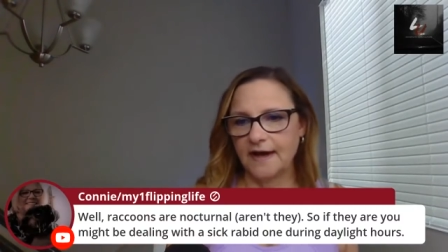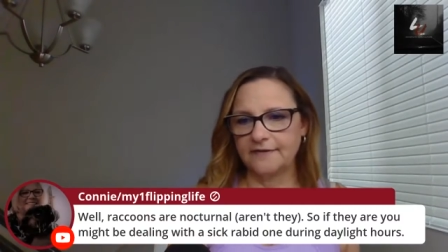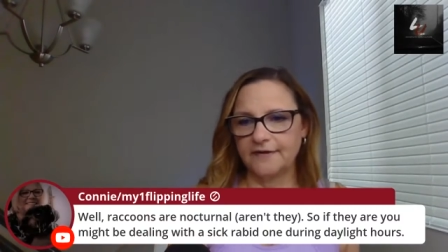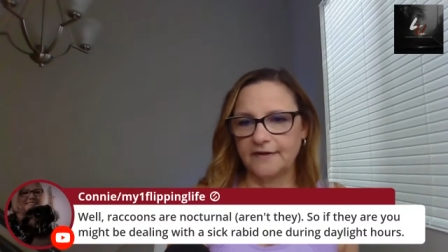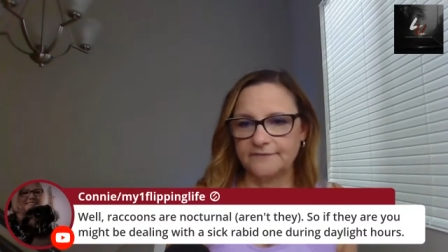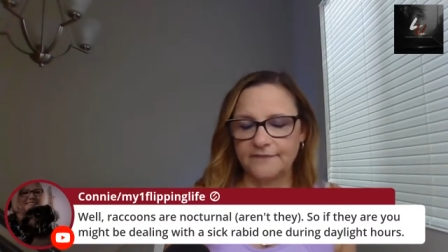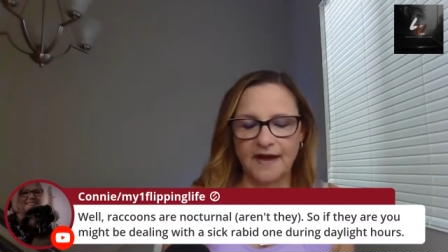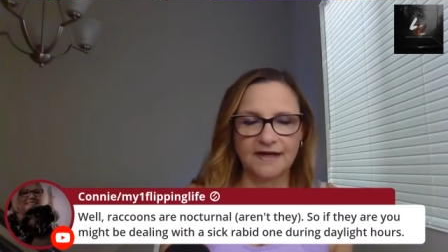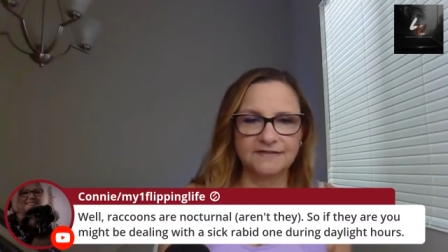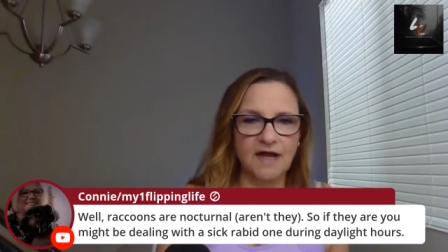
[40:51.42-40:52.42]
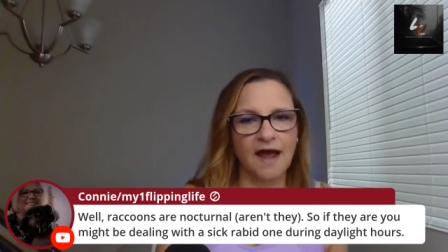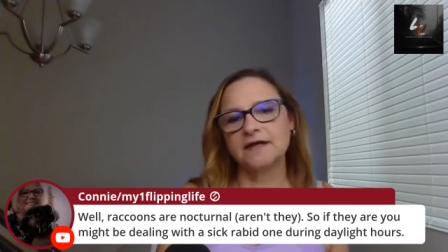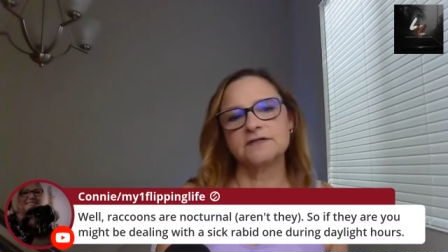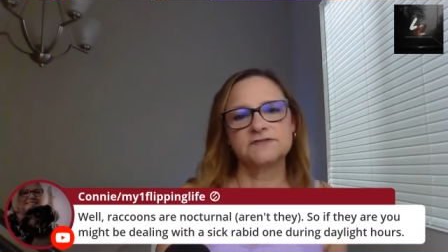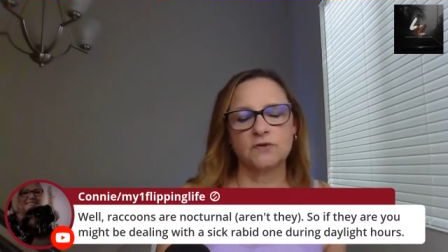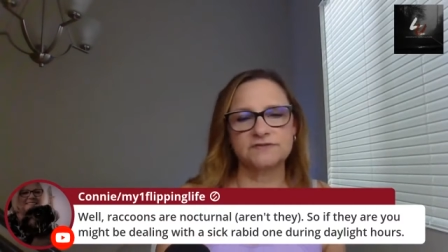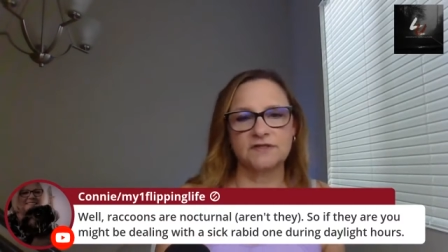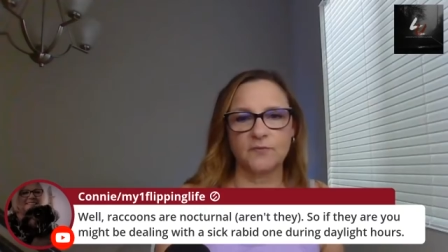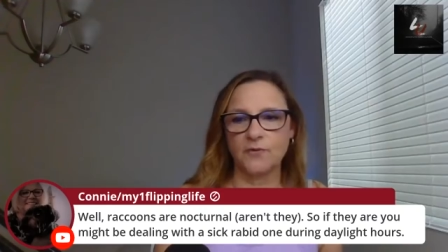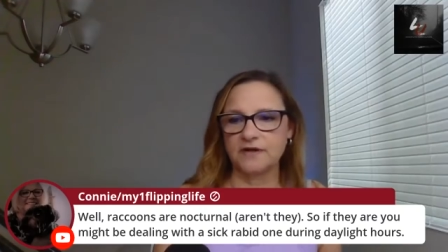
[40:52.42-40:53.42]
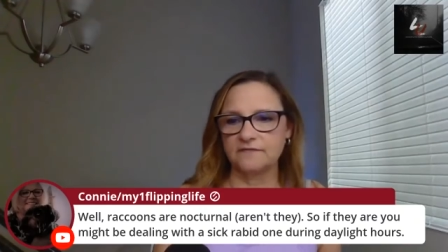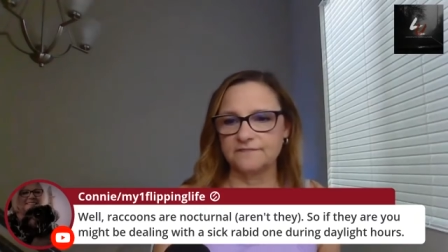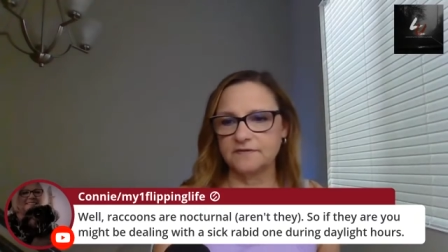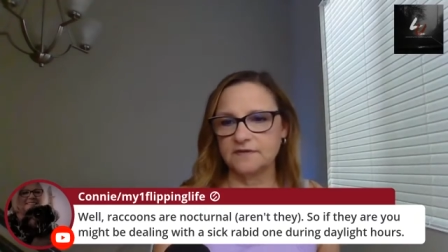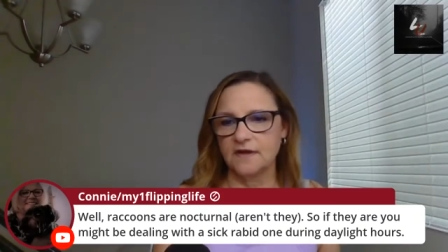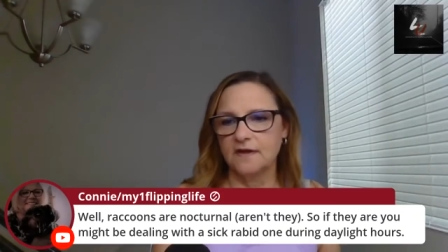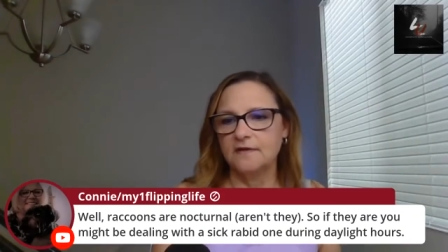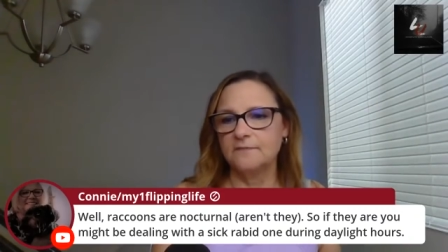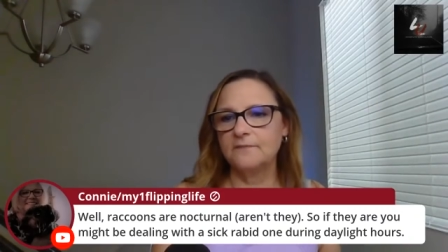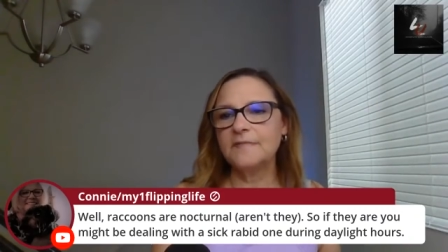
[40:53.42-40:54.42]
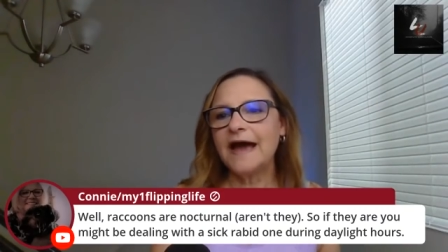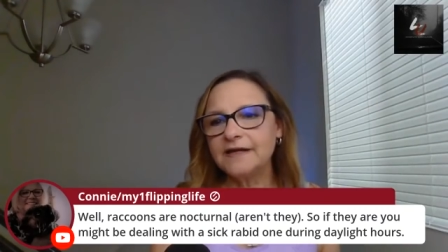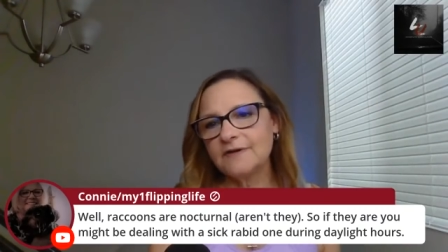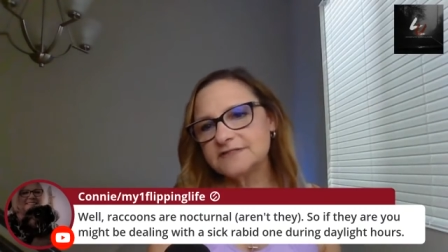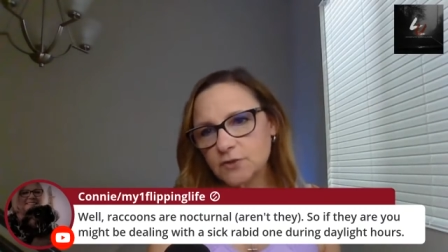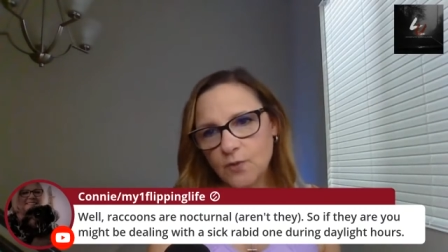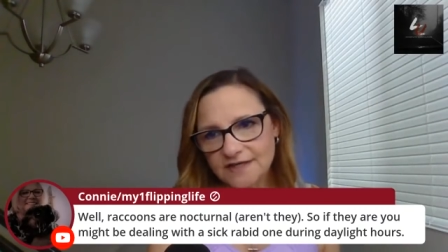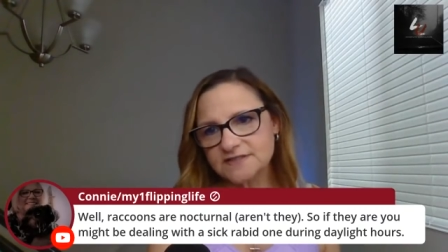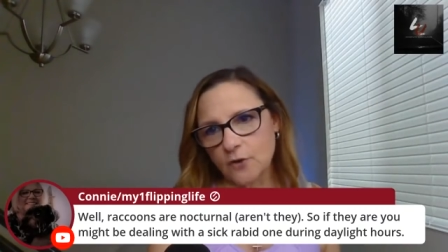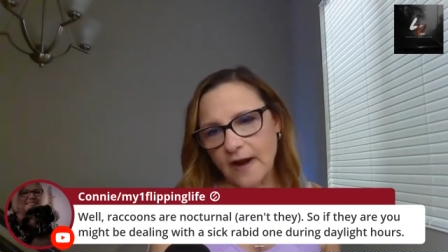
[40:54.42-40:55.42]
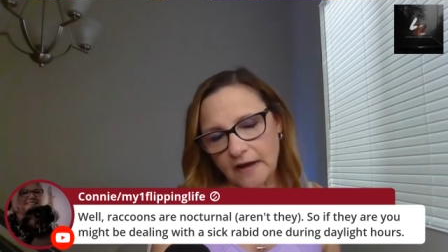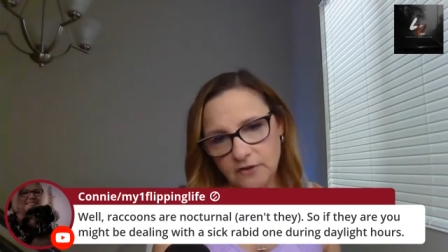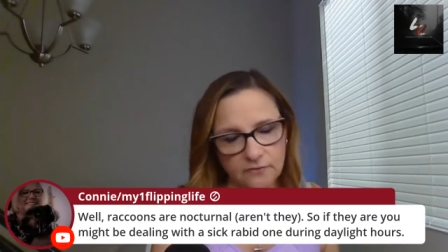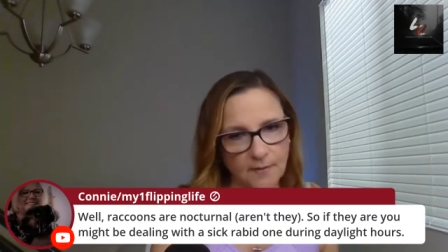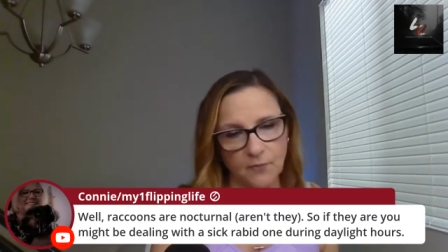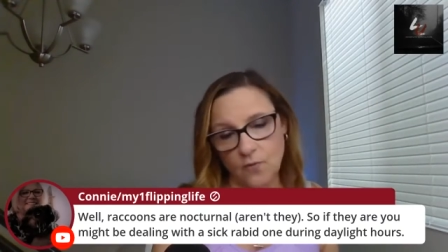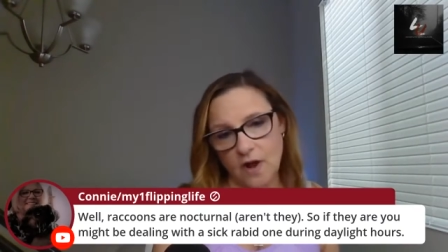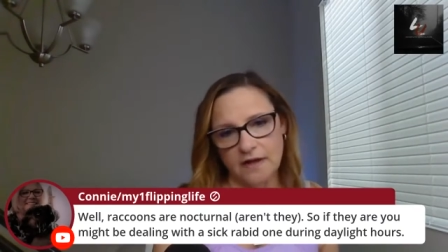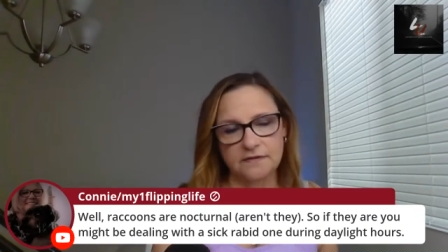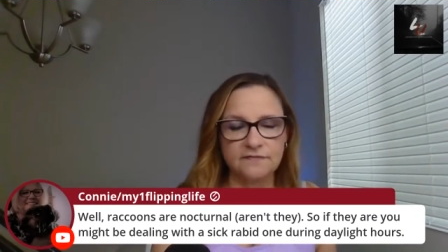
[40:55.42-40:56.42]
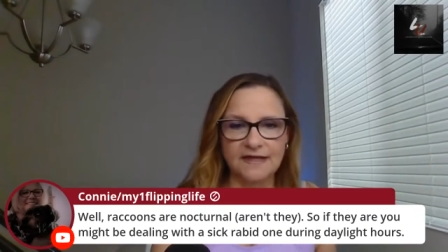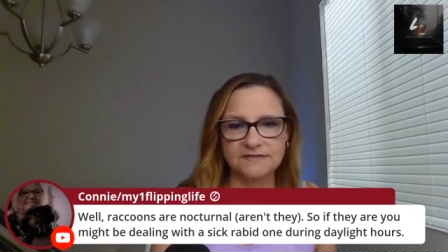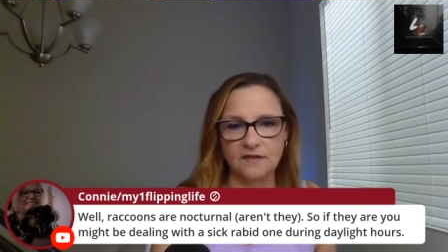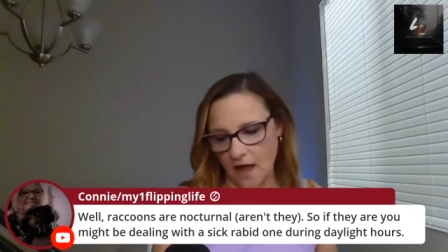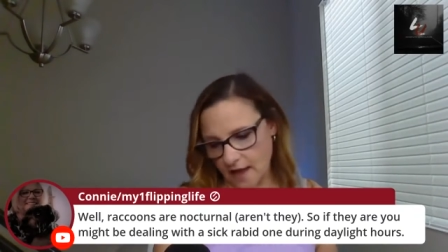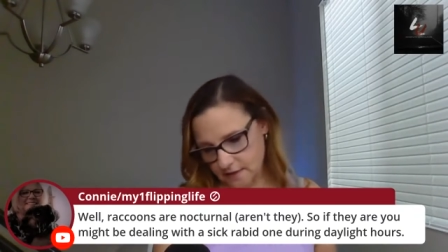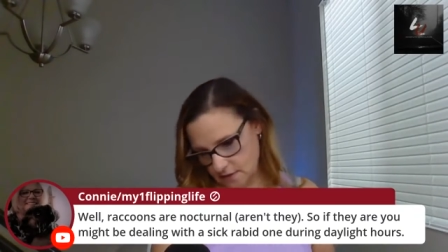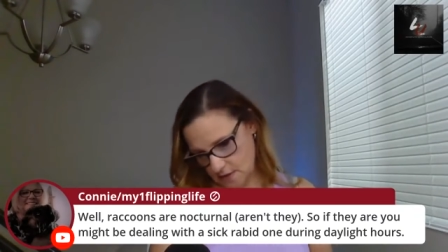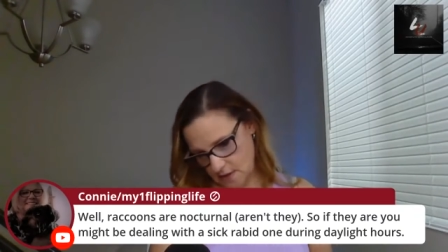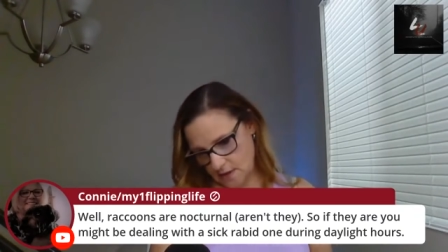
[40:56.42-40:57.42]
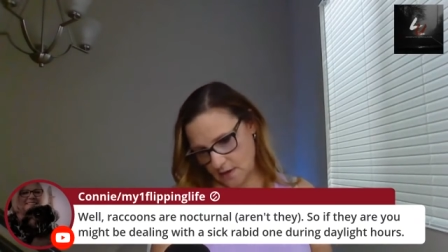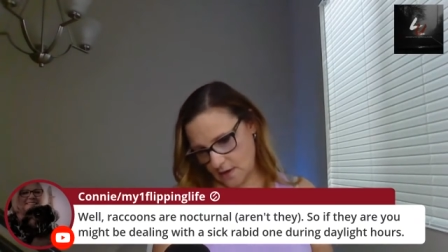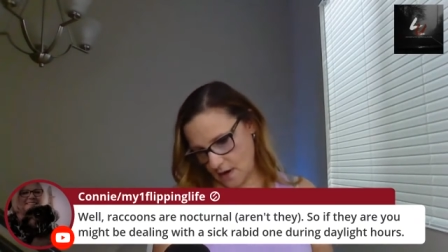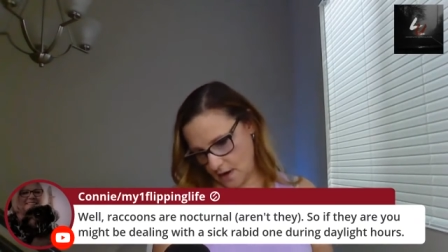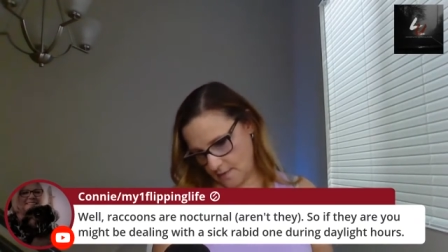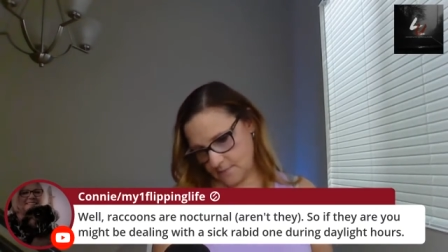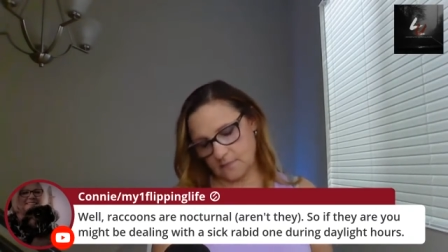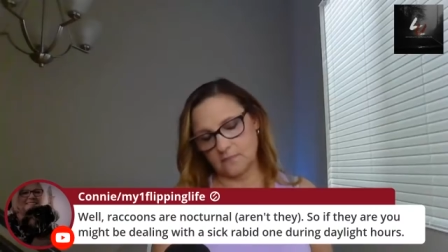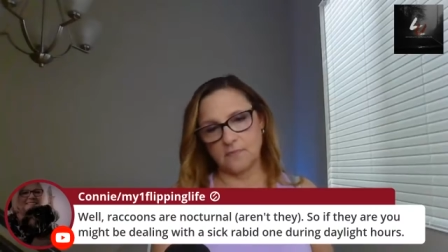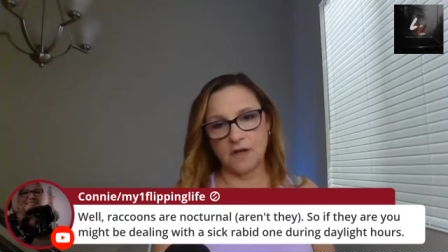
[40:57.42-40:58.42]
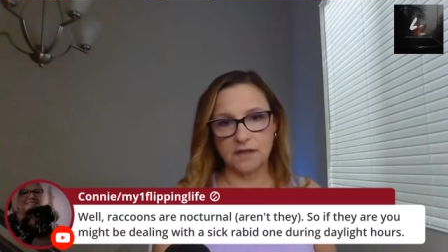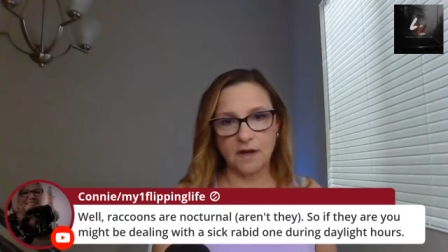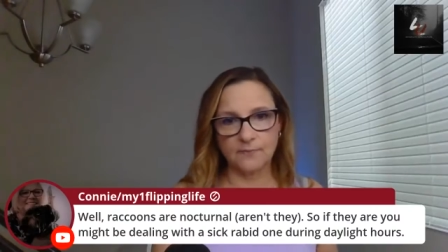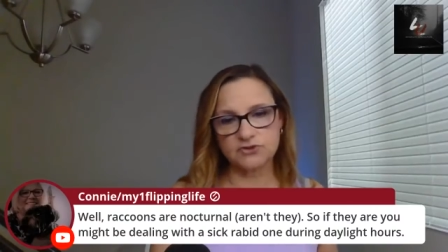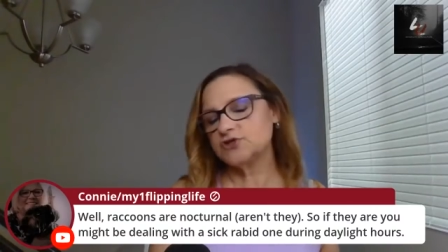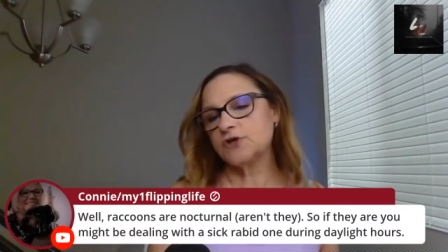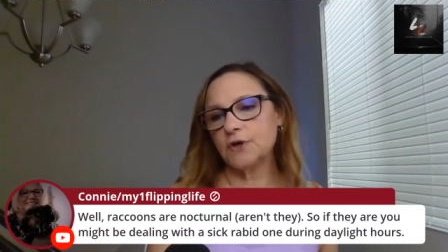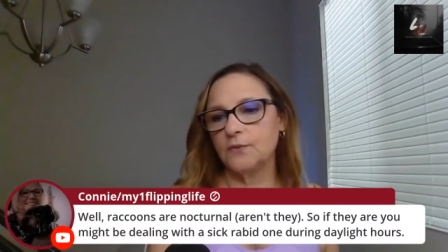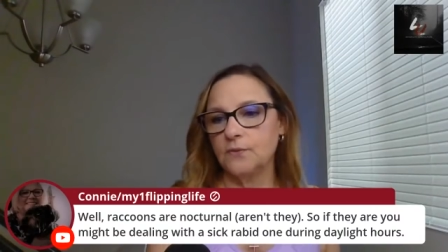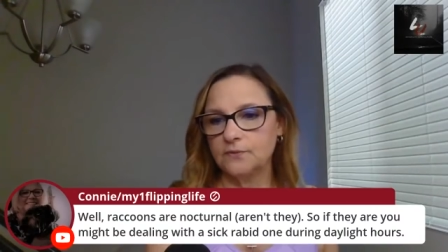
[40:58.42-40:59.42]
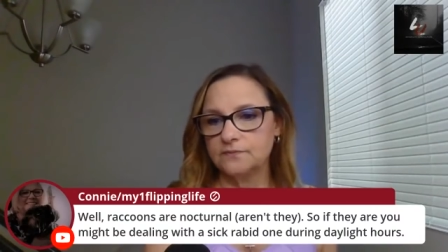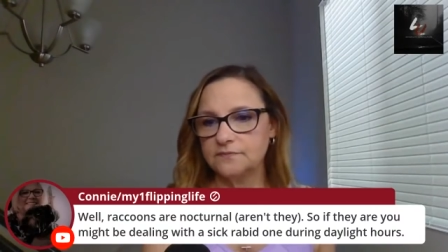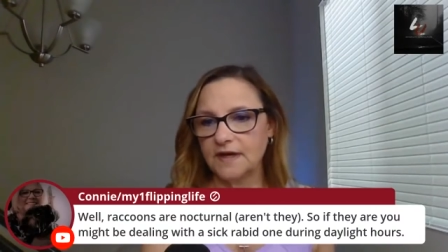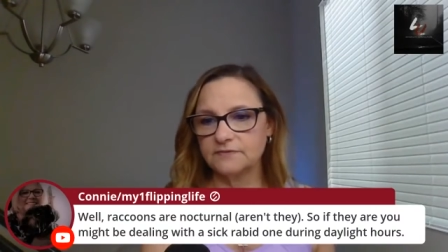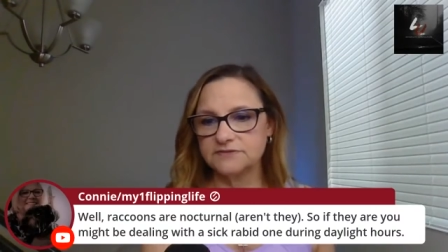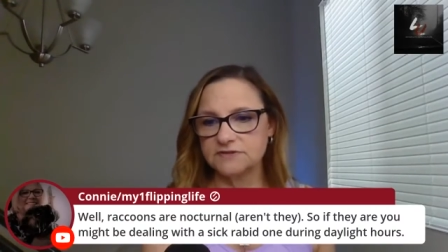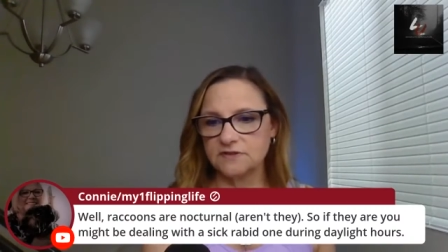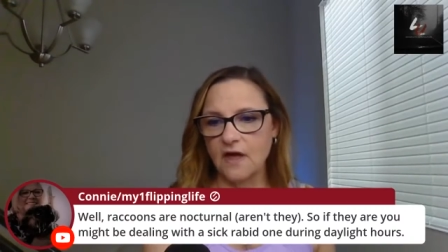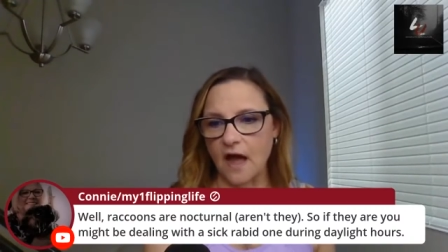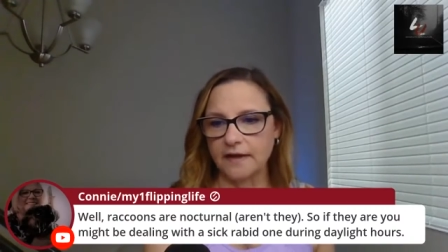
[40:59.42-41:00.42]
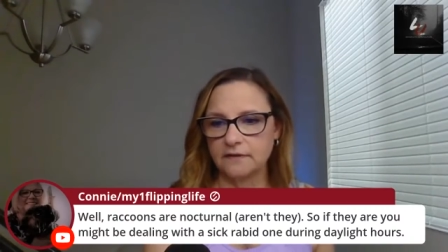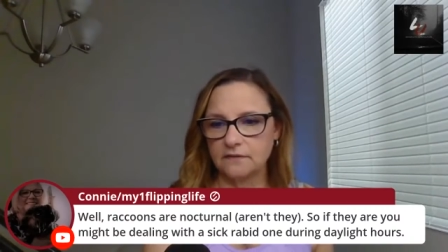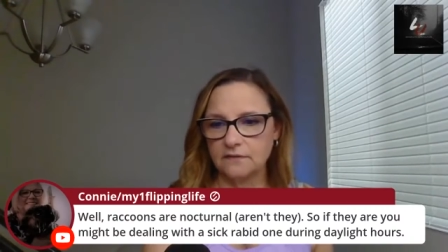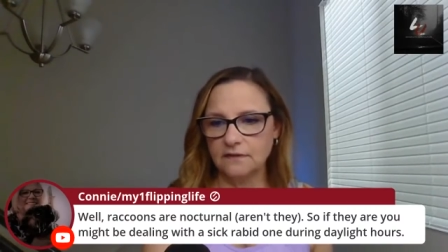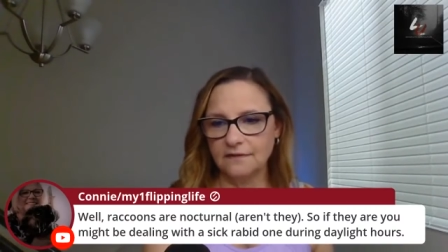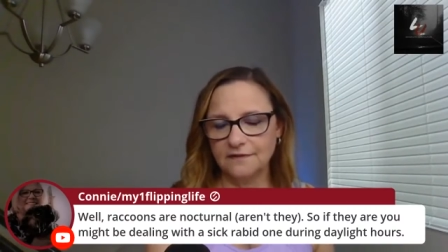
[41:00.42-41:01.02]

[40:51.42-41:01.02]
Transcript: I don't know. I just don't see the point of. Anyways, there was no raccoon, number one. That's a lie. And number two, that was just a lie.